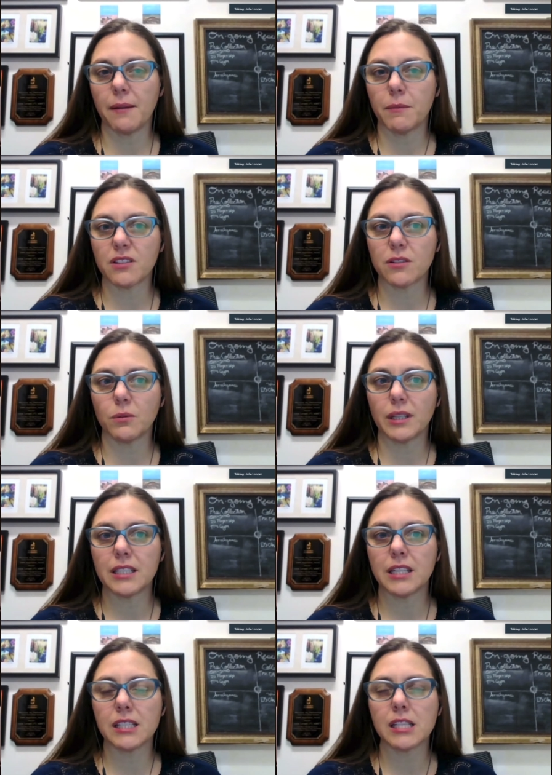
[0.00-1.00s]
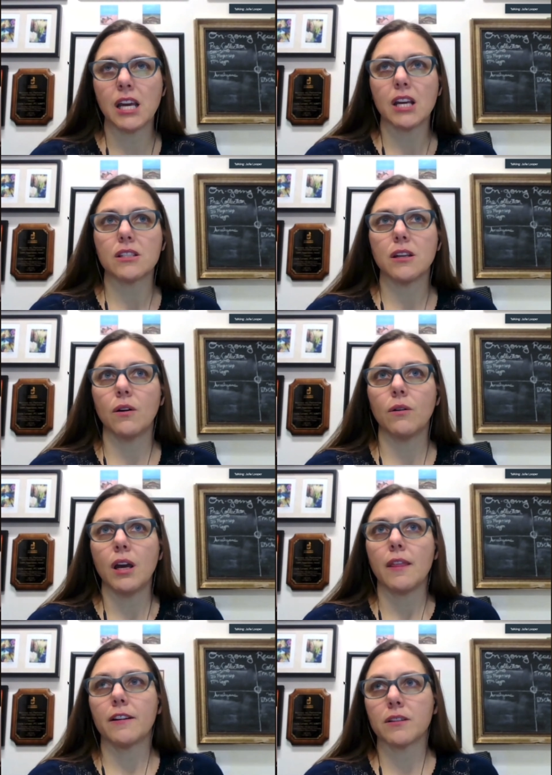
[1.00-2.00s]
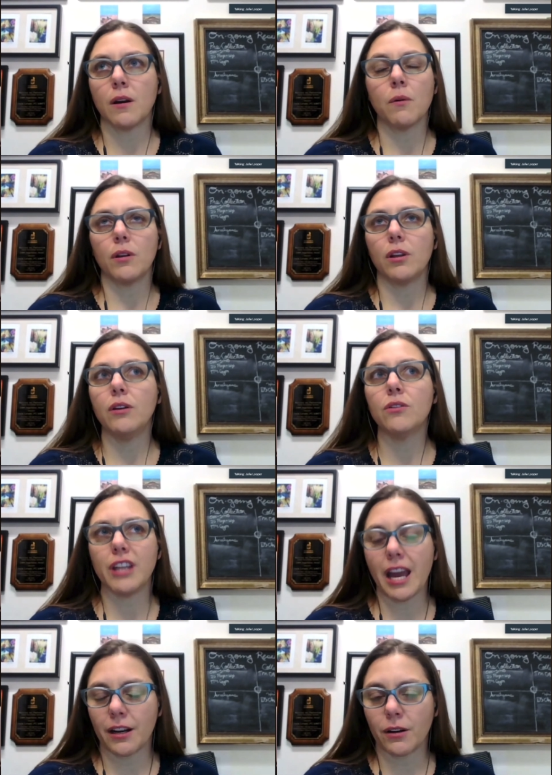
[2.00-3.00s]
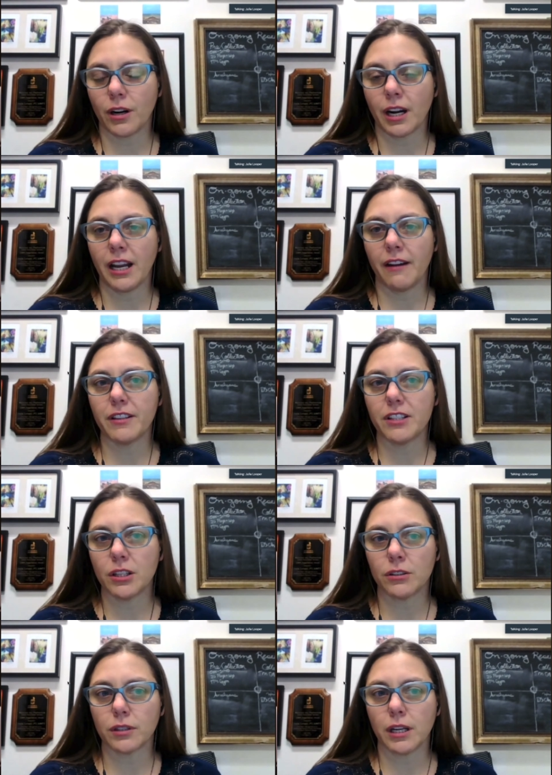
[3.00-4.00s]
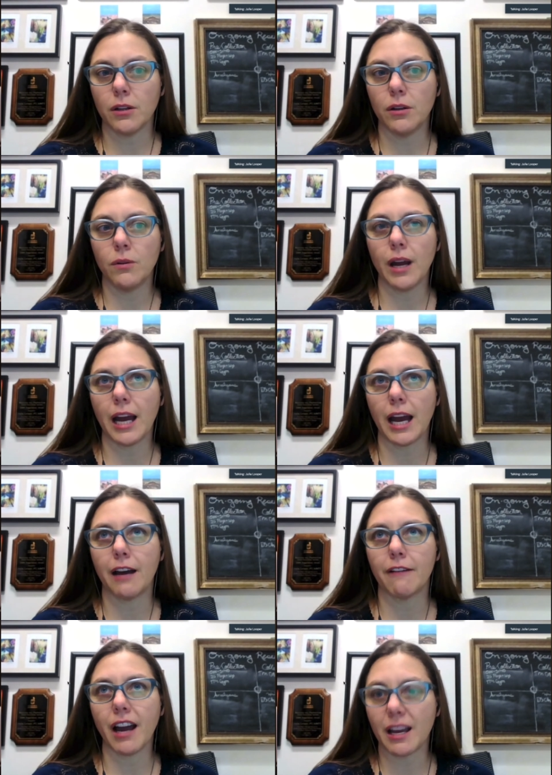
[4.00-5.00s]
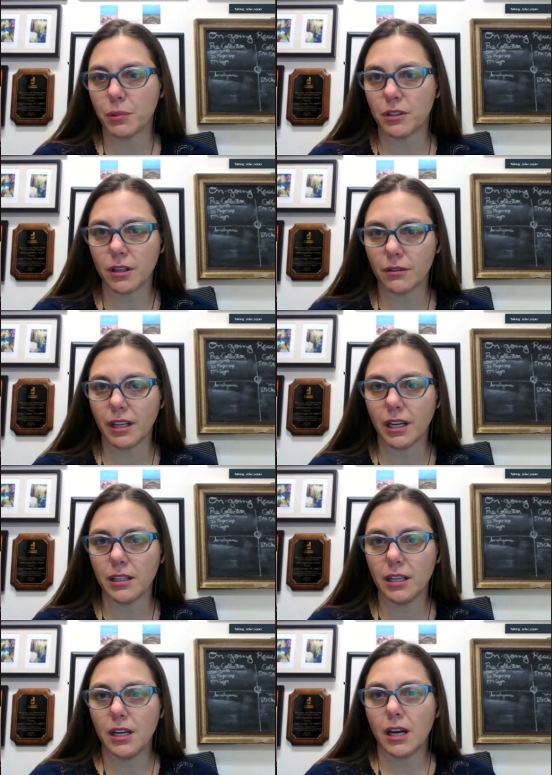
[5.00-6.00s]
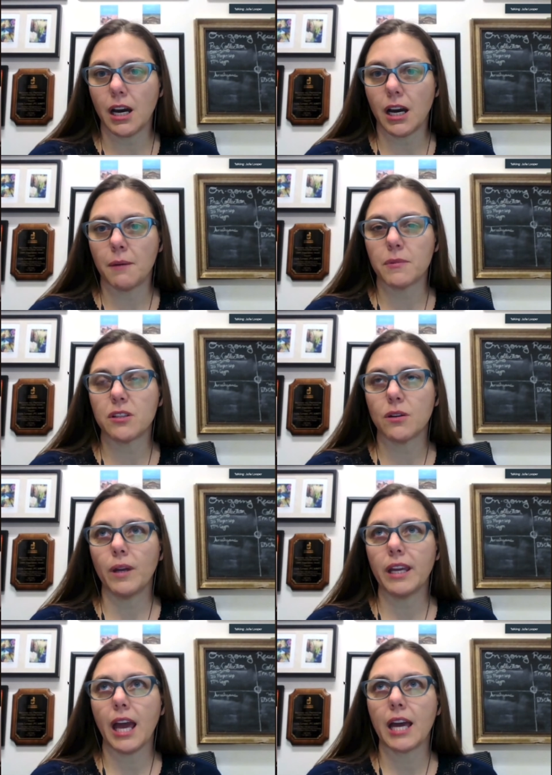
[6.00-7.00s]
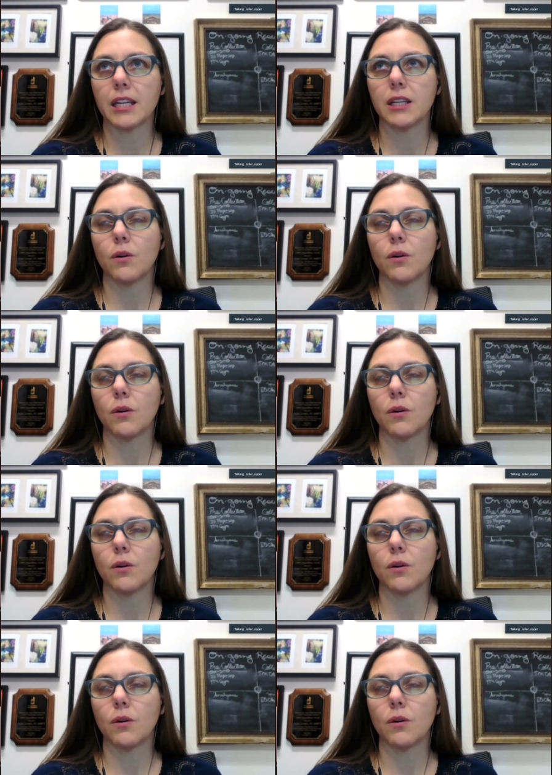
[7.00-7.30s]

muscle weakness. So there's a huge category of children who have hypotonia. Um, so we can,